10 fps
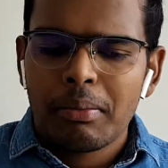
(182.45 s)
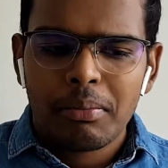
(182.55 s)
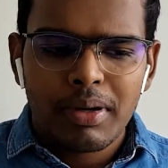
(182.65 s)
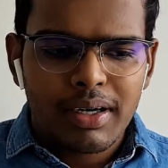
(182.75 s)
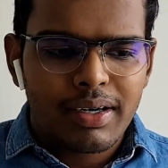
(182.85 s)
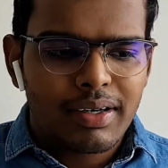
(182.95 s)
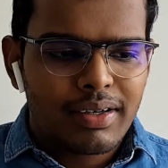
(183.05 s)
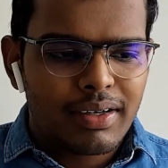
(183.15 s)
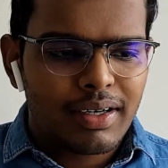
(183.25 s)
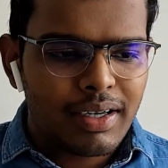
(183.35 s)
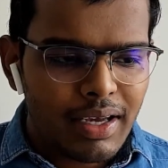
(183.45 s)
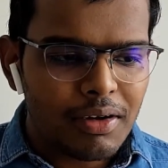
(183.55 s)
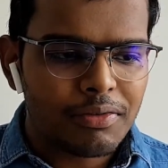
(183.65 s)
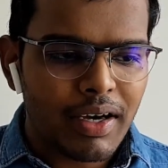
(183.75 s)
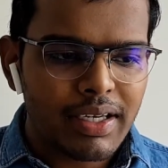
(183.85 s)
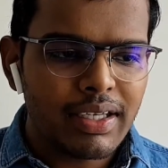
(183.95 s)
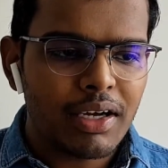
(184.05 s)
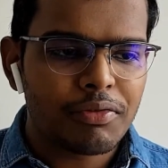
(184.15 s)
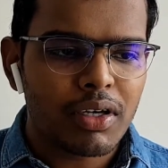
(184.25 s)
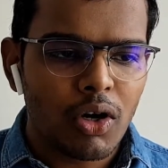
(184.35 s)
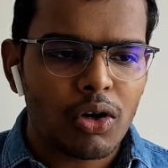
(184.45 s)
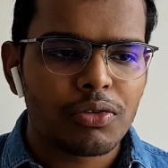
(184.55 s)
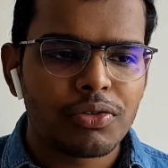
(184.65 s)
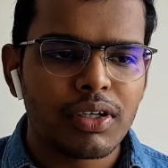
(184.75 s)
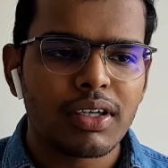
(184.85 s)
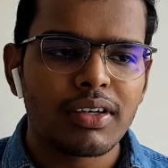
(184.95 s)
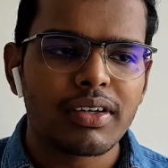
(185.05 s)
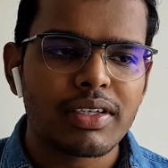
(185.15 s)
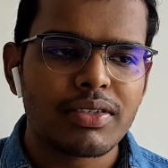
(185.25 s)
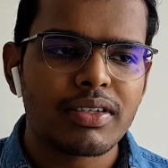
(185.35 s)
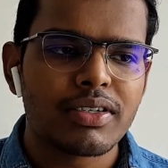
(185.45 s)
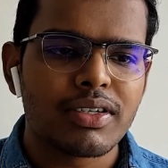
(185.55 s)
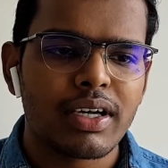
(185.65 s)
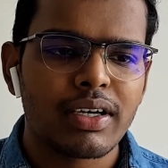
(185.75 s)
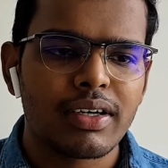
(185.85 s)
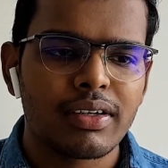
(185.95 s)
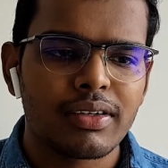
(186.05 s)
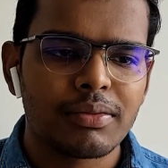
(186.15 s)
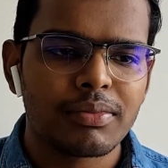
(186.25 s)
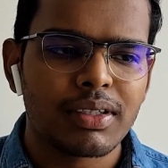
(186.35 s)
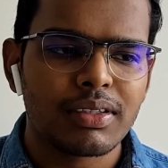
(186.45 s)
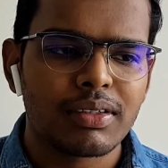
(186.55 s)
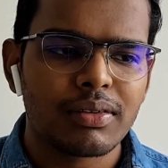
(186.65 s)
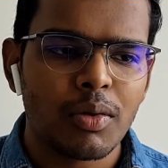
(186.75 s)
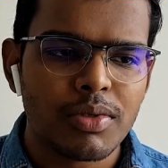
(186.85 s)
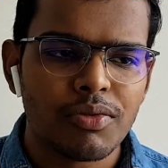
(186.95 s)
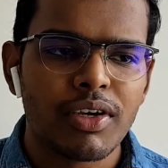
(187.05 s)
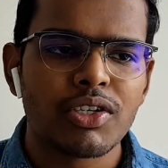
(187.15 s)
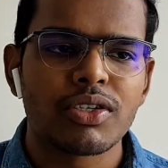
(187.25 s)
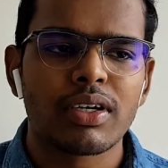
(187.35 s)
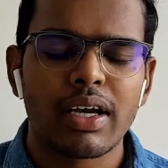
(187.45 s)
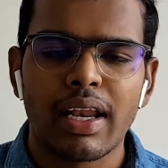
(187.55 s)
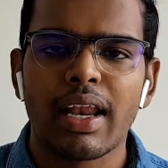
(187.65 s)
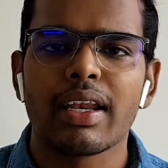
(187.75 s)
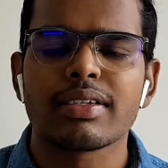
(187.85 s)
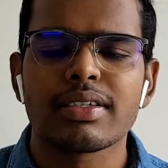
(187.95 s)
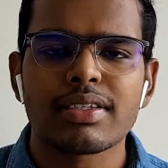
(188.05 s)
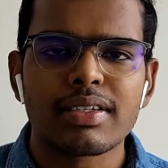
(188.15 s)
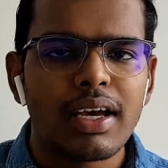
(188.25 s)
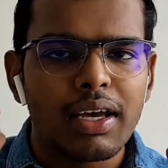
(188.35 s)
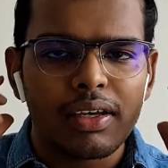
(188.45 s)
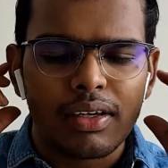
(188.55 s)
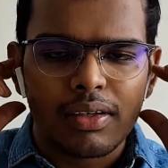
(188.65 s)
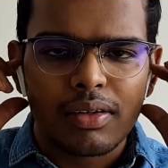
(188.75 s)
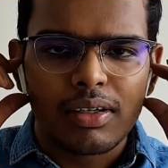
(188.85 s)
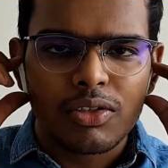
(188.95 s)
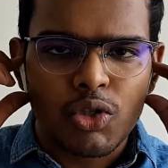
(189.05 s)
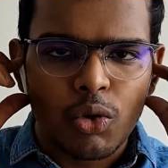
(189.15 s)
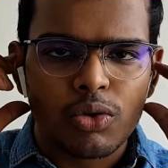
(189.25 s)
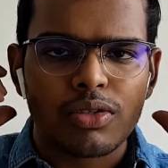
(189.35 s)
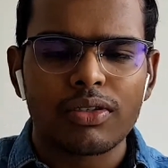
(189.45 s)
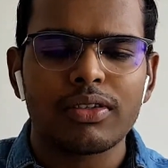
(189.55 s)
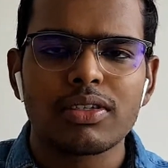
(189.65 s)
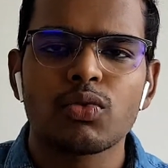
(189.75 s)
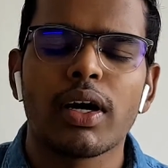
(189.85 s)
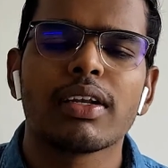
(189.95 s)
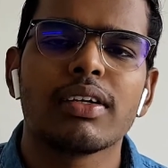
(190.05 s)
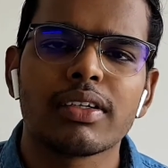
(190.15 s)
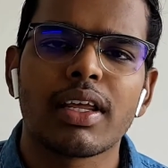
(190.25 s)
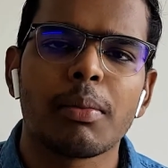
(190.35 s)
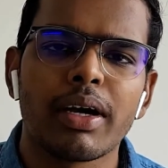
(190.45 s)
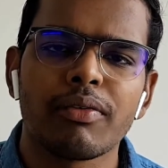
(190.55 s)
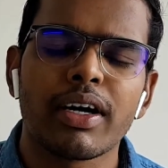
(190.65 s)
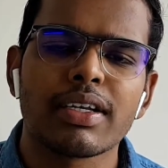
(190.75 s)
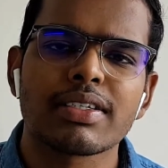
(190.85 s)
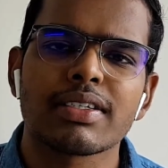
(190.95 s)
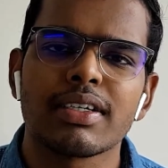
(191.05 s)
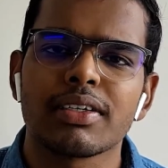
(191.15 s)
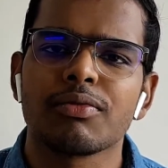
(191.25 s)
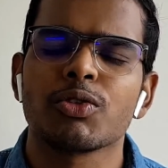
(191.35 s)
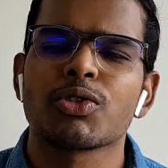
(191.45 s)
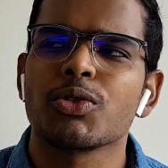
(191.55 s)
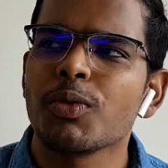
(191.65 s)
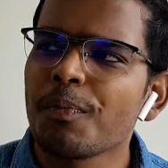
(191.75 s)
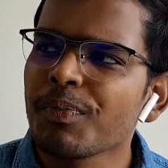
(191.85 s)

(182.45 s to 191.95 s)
But yeah, finally, after a lot of research and observation and analysis, I chose this one, the MI wireless earphones 2.